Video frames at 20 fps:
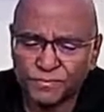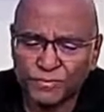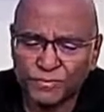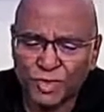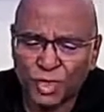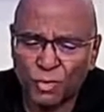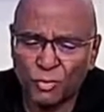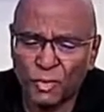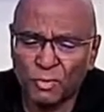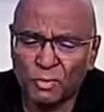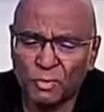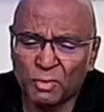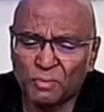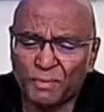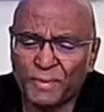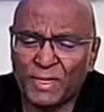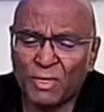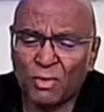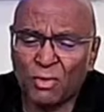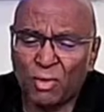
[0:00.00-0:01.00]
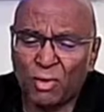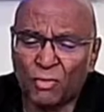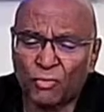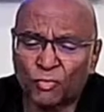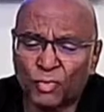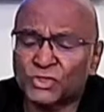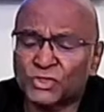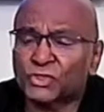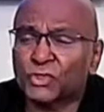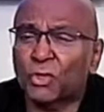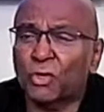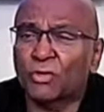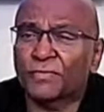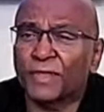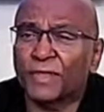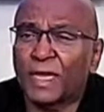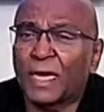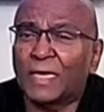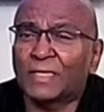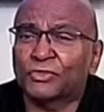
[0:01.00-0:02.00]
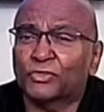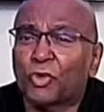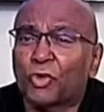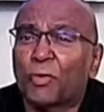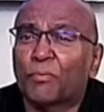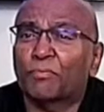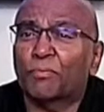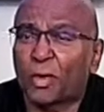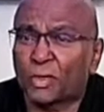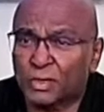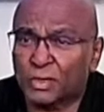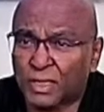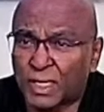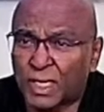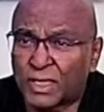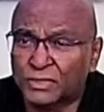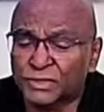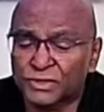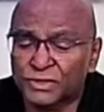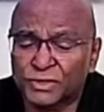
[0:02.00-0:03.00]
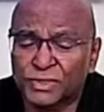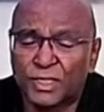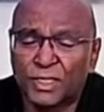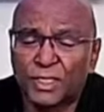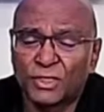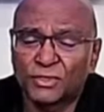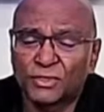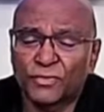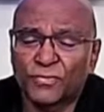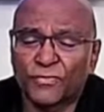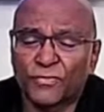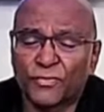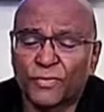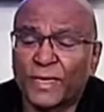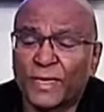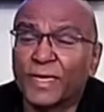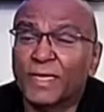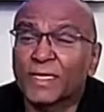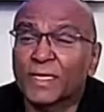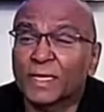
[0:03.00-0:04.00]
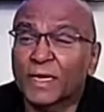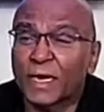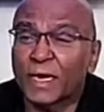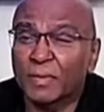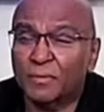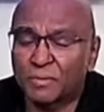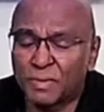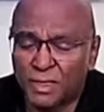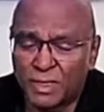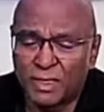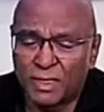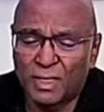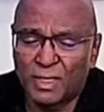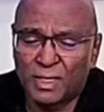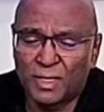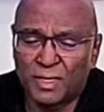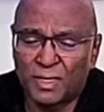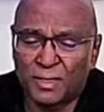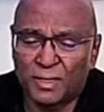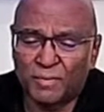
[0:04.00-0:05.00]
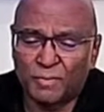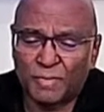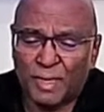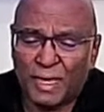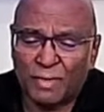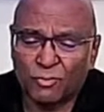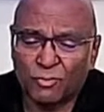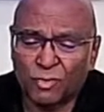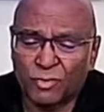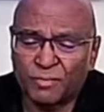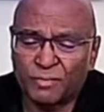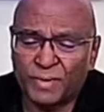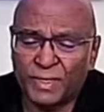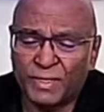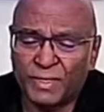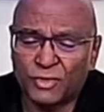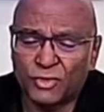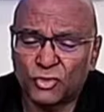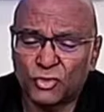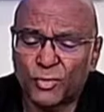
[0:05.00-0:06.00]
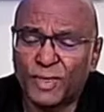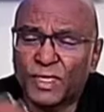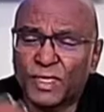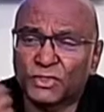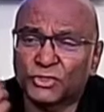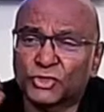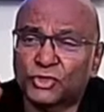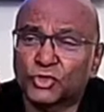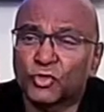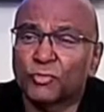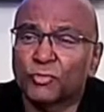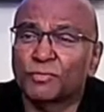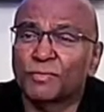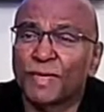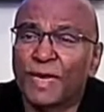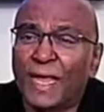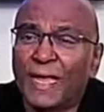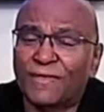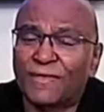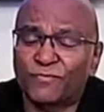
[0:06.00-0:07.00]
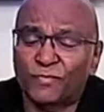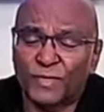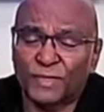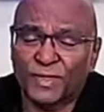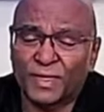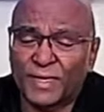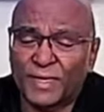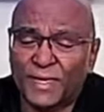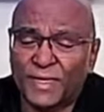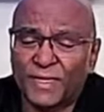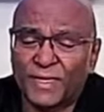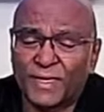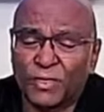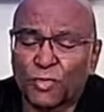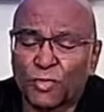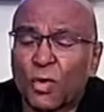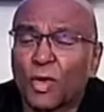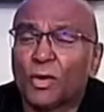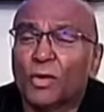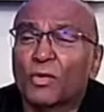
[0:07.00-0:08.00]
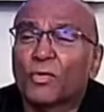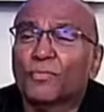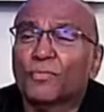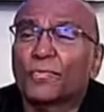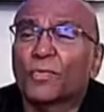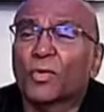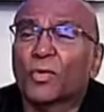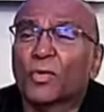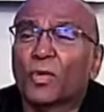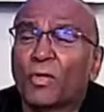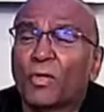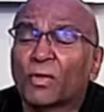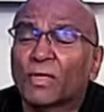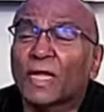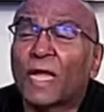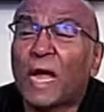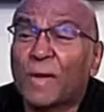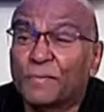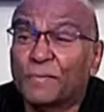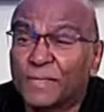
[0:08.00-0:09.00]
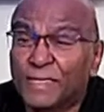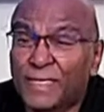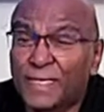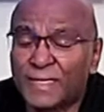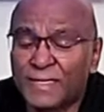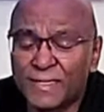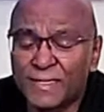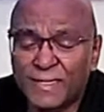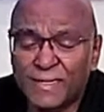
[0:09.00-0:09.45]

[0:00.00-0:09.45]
We will be on what's called the Heart Talk podcast through Inner Club. I will be doing a Zoom live with a lady in Kuala Lumpur called Kamini.